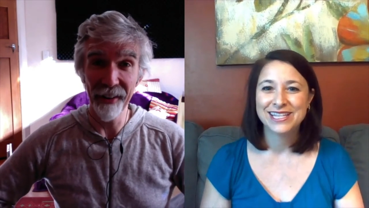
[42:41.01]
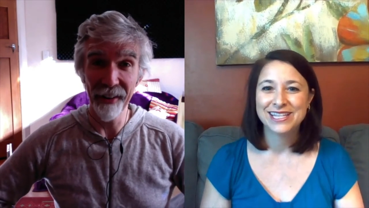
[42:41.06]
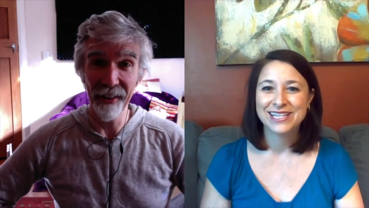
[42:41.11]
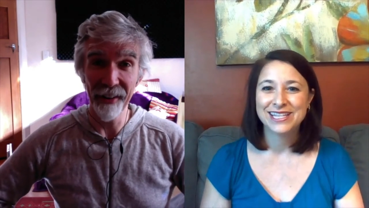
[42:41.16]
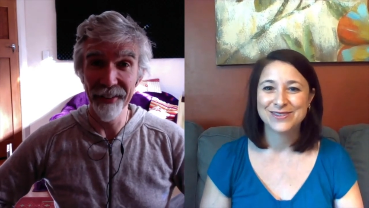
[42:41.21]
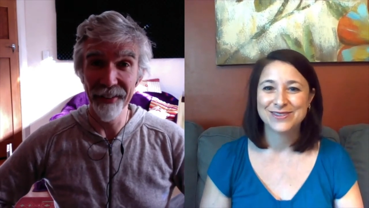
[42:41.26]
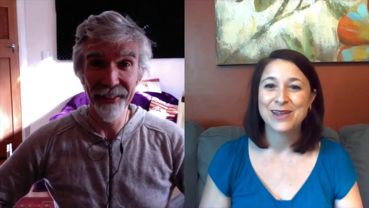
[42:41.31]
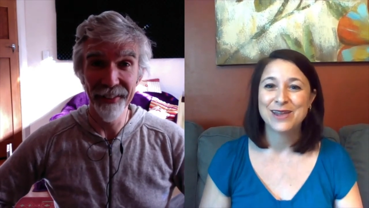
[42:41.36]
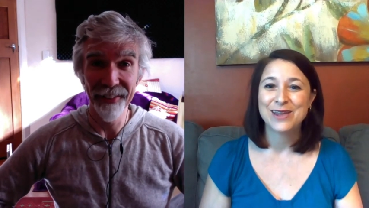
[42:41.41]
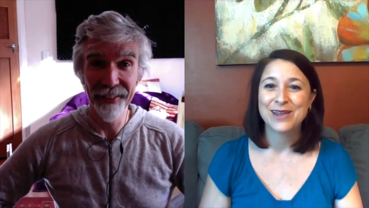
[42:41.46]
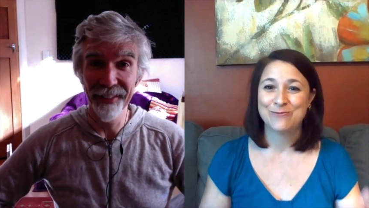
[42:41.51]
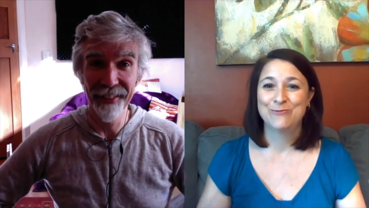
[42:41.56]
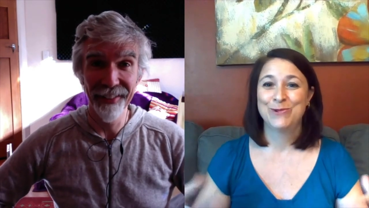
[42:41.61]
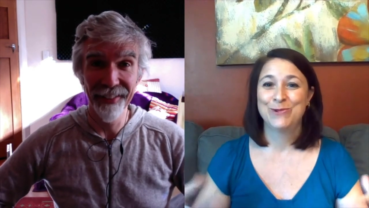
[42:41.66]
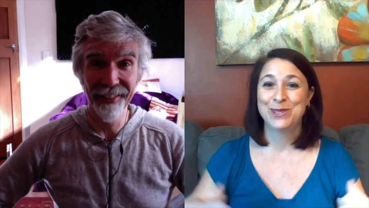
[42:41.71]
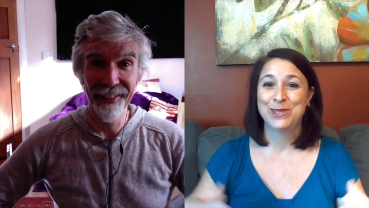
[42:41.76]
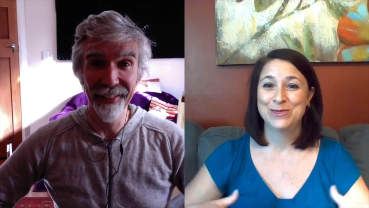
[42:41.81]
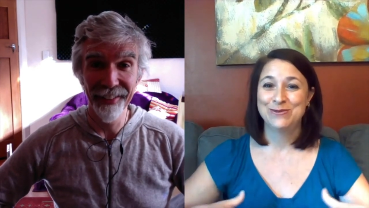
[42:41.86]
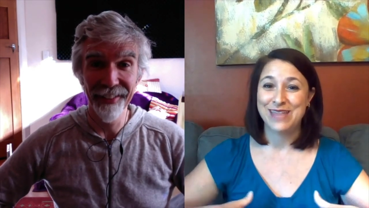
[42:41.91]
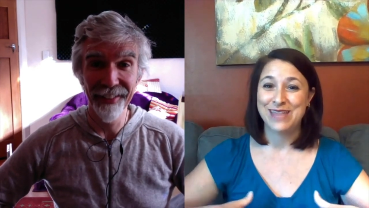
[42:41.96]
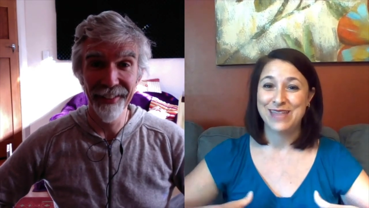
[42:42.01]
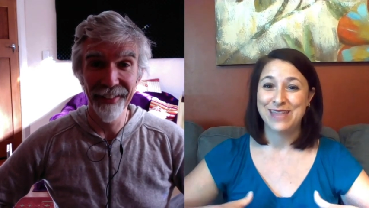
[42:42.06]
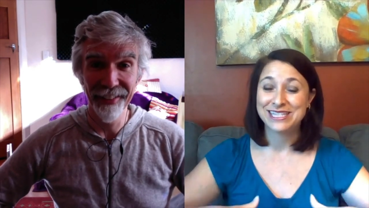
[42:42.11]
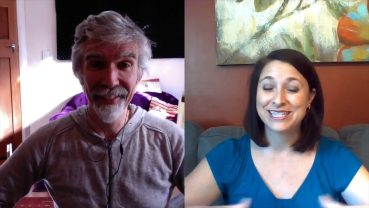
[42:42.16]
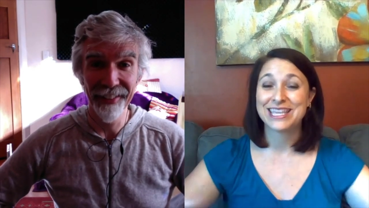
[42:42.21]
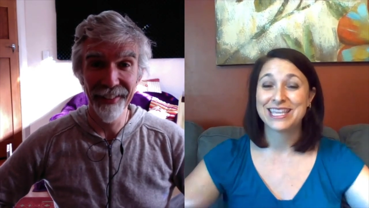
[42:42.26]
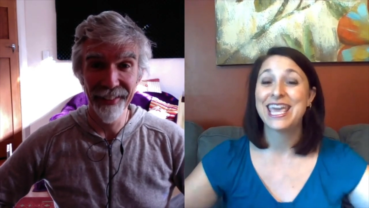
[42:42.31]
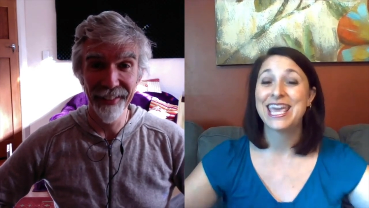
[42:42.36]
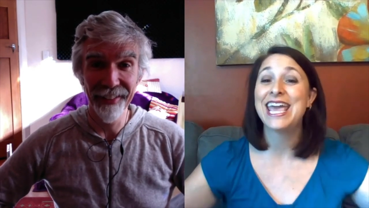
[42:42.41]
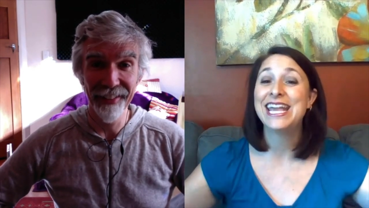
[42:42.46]
Speaker 1: that when that's the
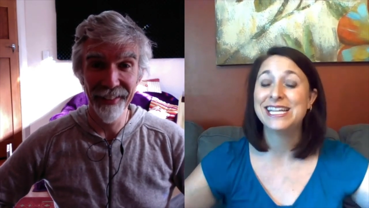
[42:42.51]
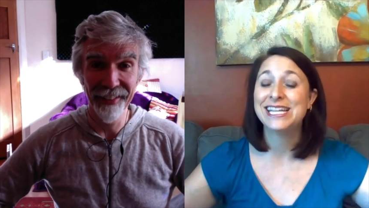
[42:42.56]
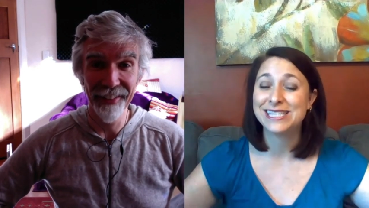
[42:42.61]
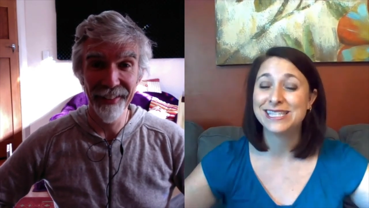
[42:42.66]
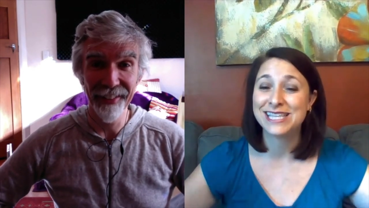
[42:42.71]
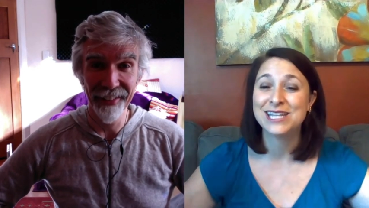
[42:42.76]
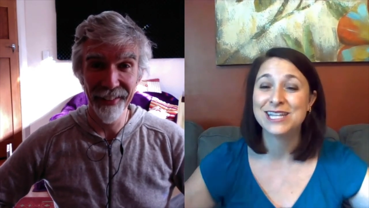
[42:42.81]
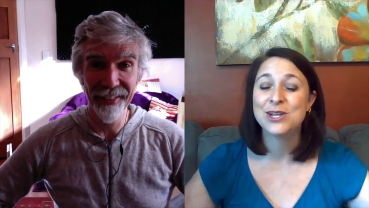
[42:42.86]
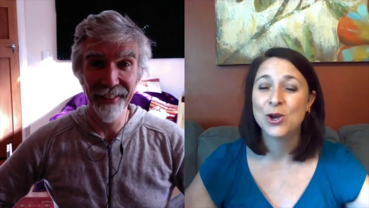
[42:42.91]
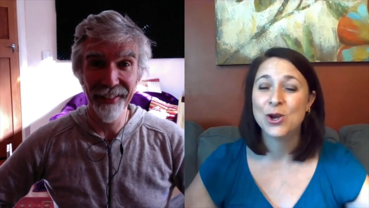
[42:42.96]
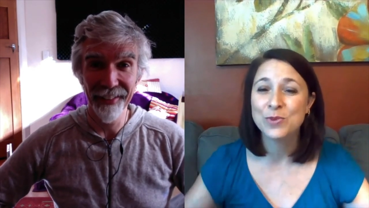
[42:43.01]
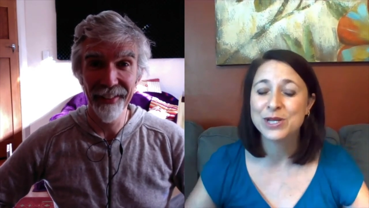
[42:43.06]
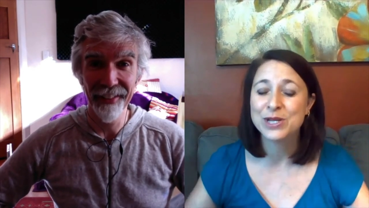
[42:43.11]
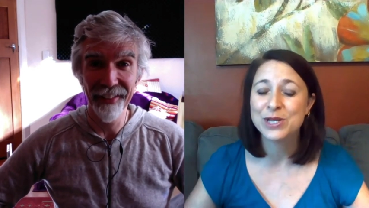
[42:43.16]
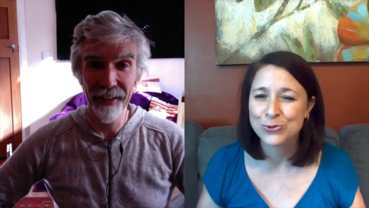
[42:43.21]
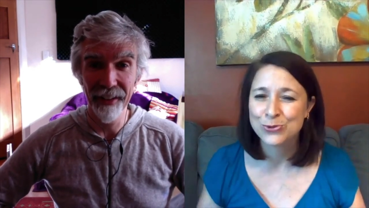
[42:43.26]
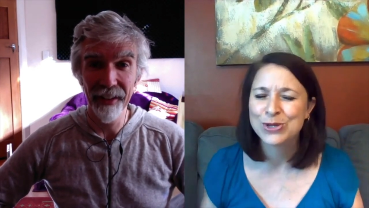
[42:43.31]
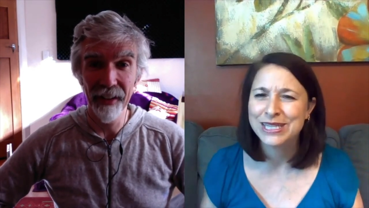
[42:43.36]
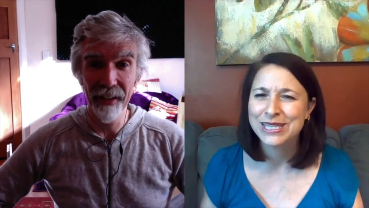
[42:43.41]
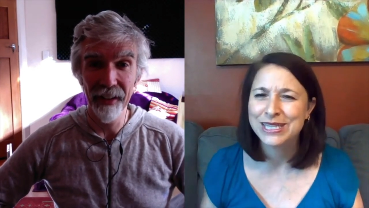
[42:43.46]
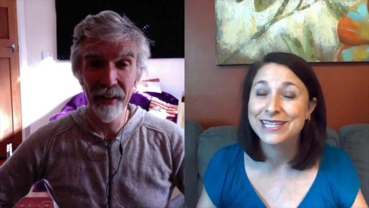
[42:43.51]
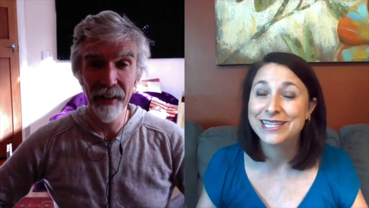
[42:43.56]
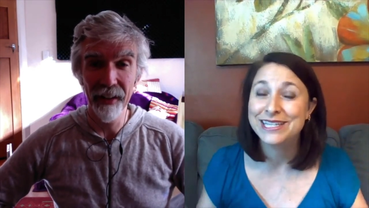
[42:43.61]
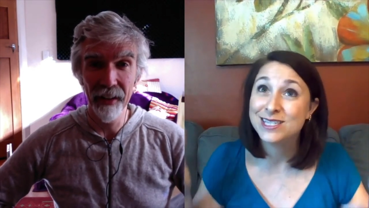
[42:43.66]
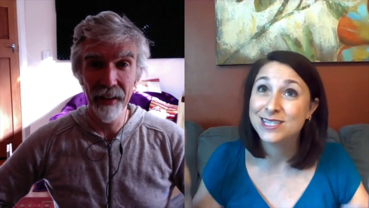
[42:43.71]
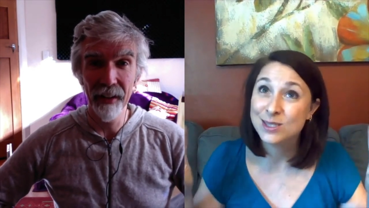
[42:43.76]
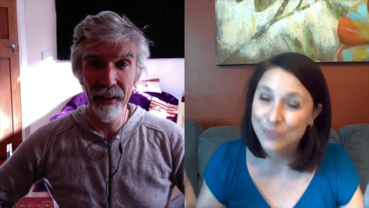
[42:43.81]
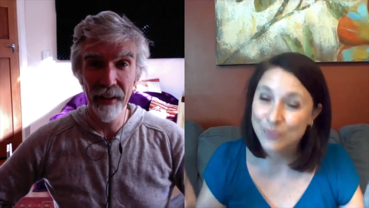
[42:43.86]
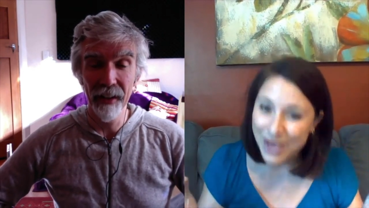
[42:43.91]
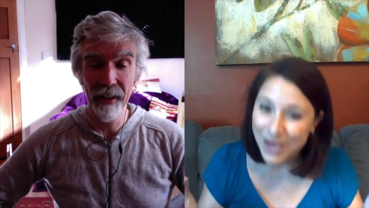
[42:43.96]
case then nobody's really
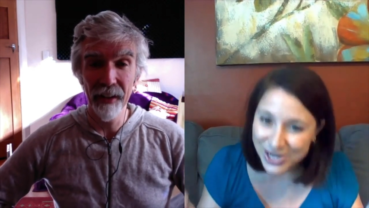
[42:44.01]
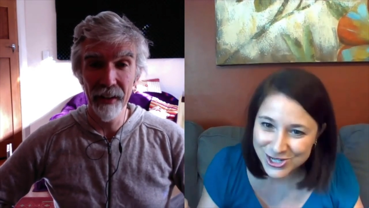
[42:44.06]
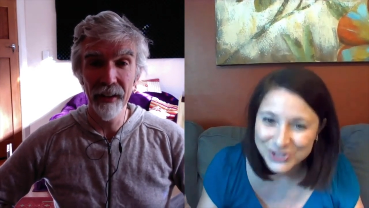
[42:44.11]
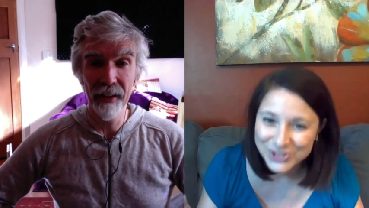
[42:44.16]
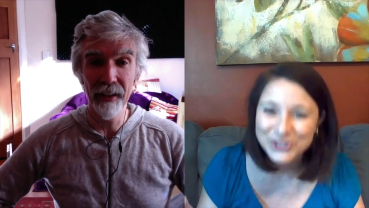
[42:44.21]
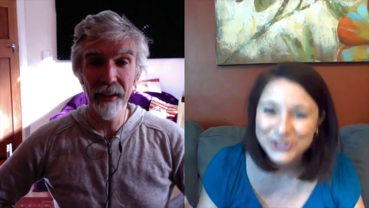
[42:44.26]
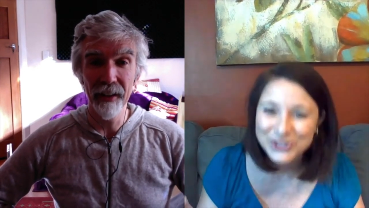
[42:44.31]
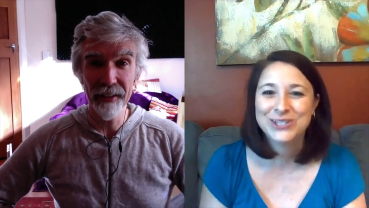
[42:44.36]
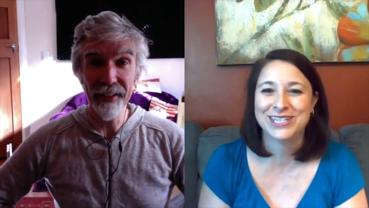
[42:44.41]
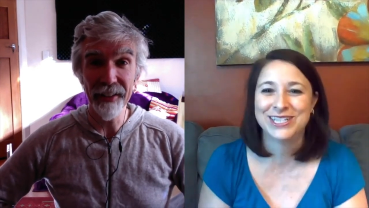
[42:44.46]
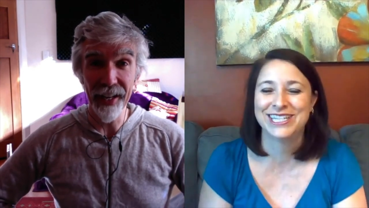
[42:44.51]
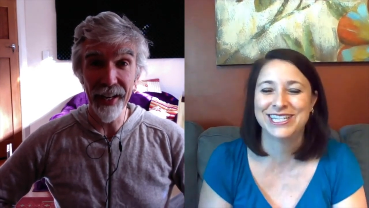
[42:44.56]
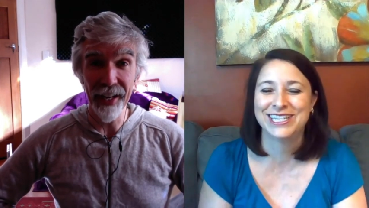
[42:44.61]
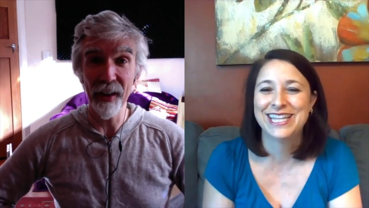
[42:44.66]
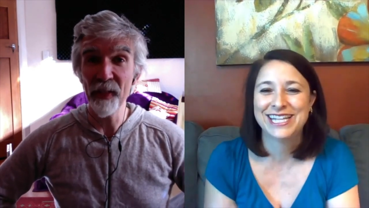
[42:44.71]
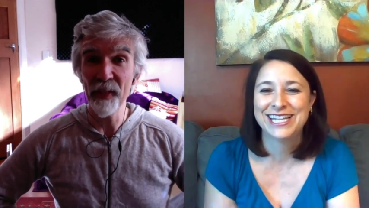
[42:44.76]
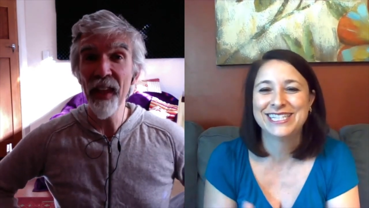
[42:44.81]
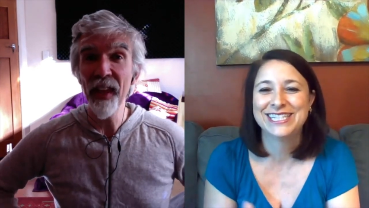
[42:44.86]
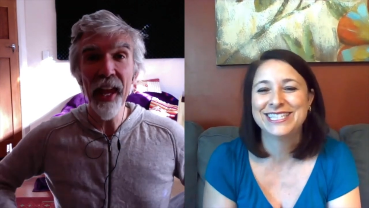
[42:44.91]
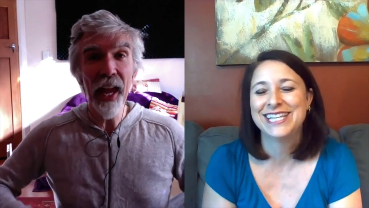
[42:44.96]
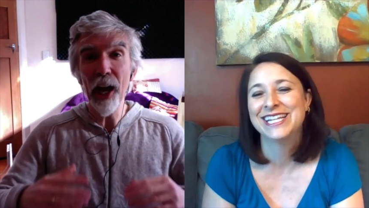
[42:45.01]
special. Yeah. um,